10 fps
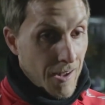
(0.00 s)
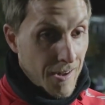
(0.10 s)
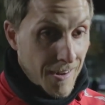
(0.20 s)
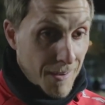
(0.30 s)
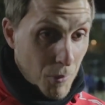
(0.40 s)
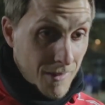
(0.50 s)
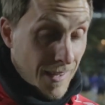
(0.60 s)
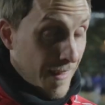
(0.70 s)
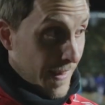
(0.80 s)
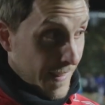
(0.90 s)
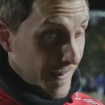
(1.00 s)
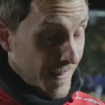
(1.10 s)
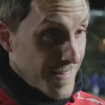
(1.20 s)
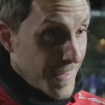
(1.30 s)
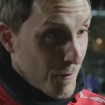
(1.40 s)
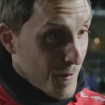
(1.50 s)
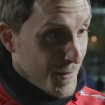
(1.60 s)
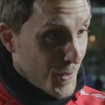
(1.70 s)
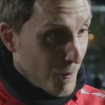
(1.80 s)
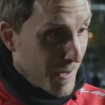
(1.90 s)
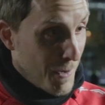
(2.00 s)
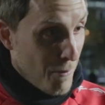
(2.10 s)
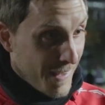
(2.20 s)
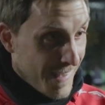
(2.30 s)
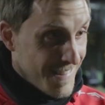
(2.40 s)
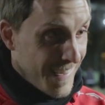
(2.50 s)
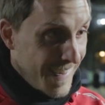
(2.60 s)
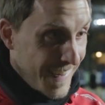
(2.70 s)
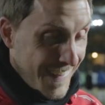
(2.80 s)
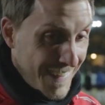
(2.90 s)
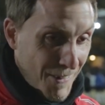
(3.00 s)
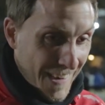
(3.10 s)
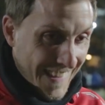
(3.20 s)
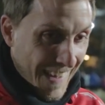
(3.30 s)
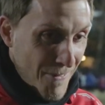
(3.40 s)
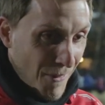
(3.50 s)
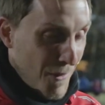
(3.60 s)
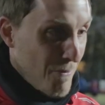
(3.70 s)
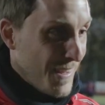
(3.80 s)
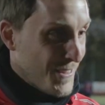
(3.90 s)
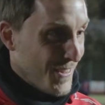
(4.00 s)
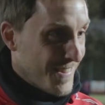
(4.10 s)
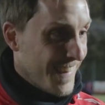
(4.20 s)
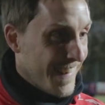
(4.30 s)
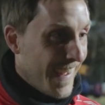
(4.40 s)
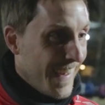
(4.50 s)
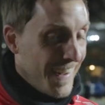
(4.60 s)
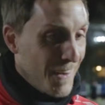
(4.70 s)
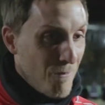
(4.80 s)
Well, I think that the team saw my ability when I came on the pitch on Sunday.